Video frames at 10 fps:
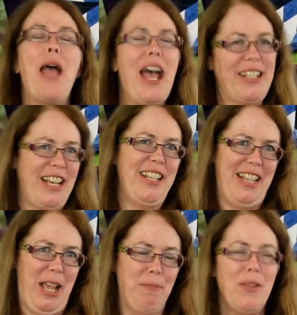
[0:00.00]
As I
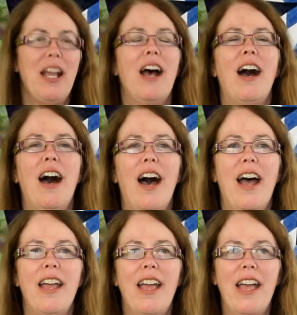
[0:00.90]
said,
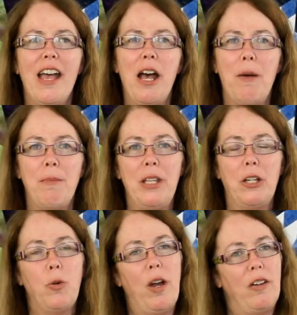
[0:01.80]
I am the
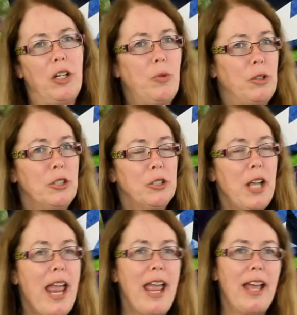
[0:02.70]
Inquiring Quilter
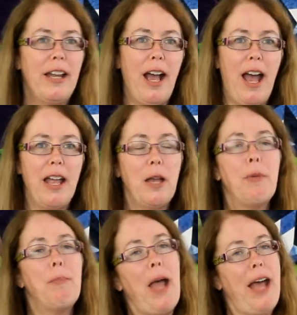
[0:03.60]
and I am
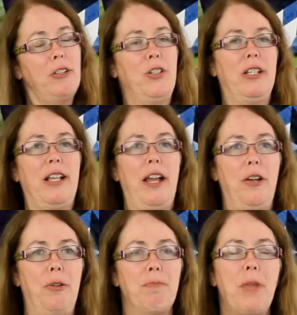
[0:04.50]
a pattern
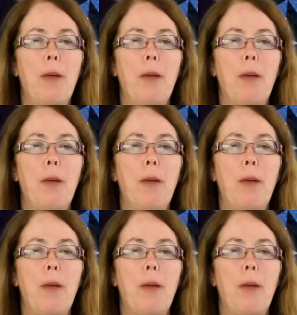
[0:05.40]
designer.